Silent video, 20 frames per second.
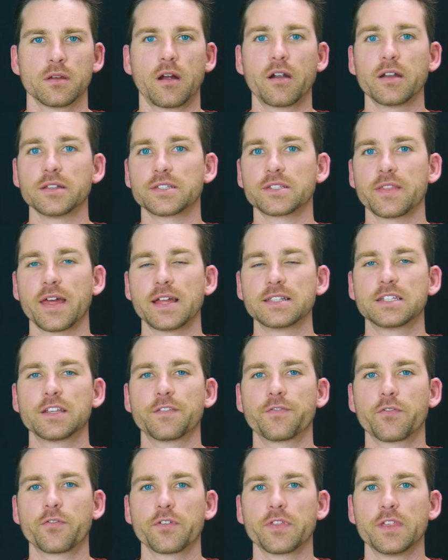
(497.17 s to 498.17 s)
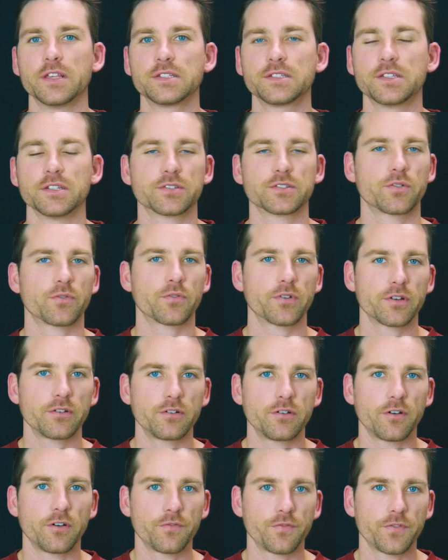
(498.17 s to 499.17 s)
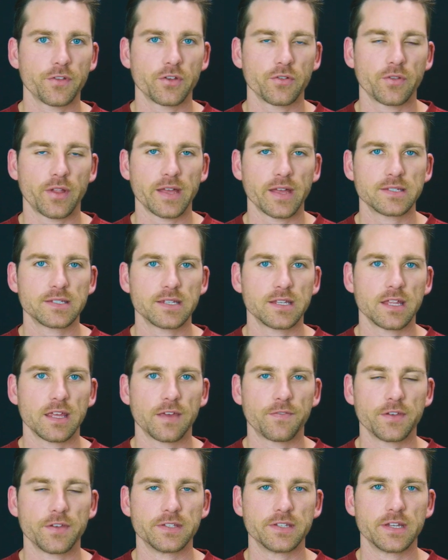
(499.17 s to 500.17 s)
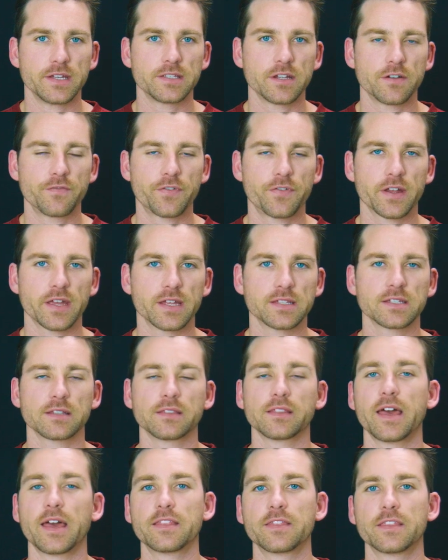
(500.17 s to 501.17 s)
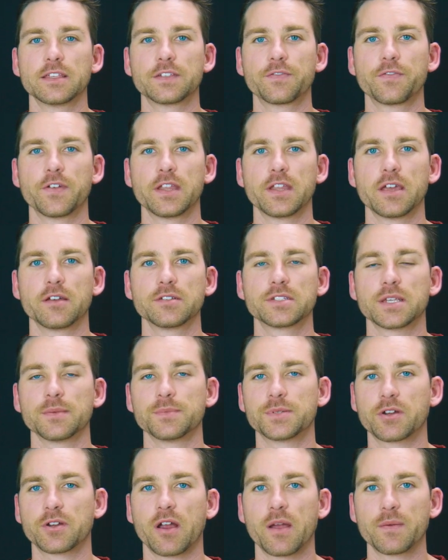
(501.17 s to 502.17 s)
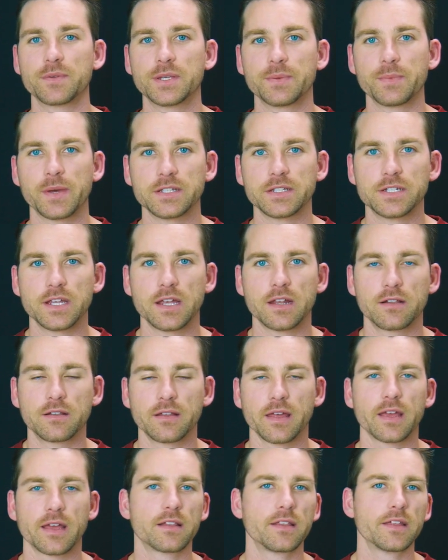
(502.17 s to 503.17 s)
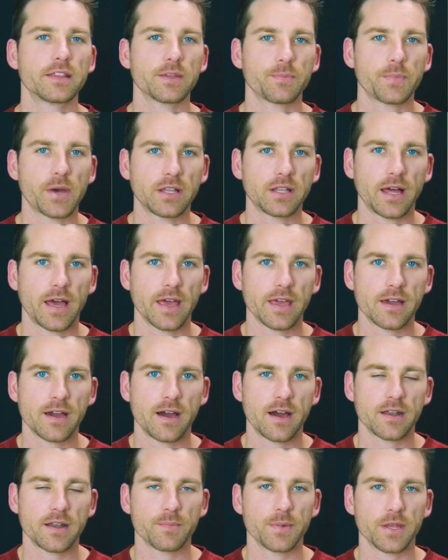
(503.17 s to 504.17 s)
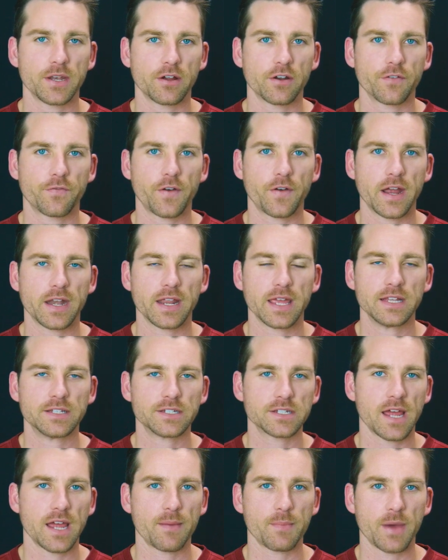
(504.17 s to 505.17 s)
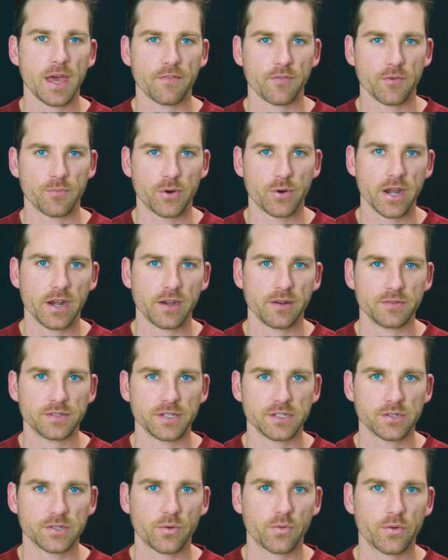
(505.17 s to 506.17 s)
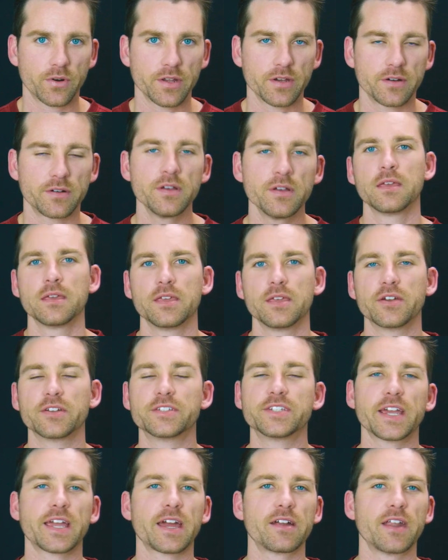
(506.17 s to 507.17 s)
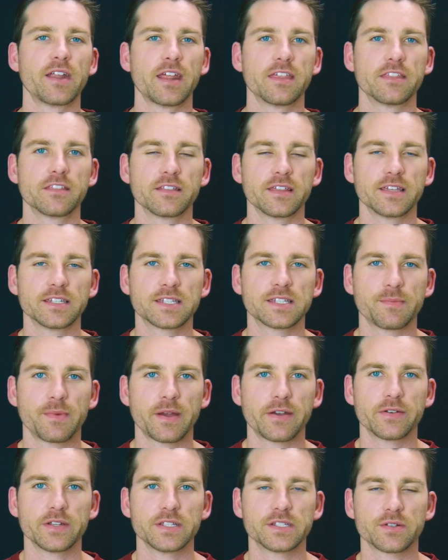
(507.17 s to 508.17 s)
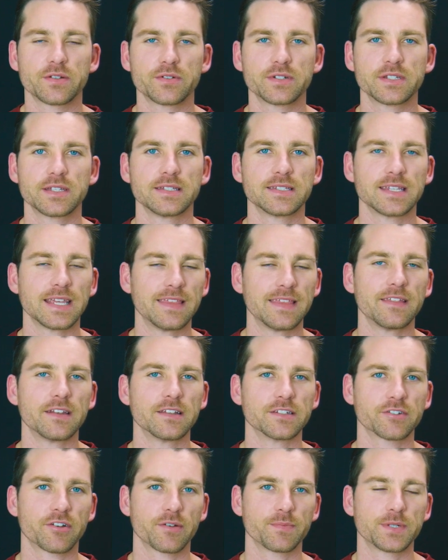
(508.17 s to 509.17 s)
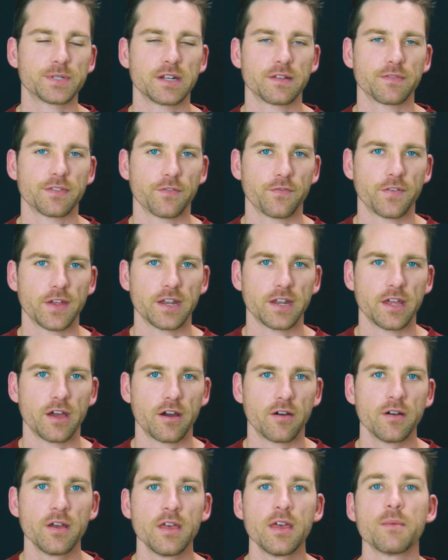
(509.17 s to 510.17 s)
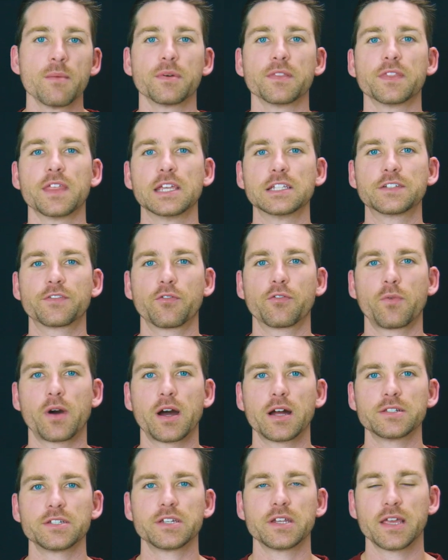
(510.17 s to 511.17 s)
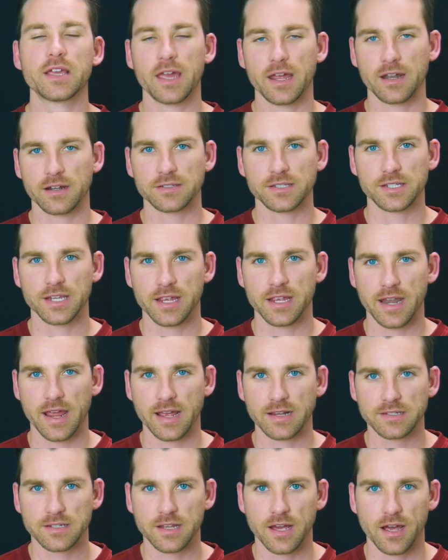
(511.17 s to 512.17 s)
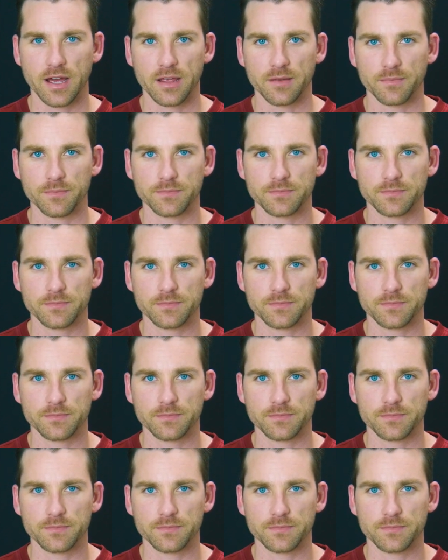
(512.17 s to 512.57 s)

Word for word: All right, so that's it for this tutorial. Hopefully you liked it. If you did, don't forget to like this video, subscribe to my channel, and click the bell icon to be notified each time I have a brand new tutorial. You can check out any of the links to my resources in the description of the video. But thanks for watching, and I'll see you next time.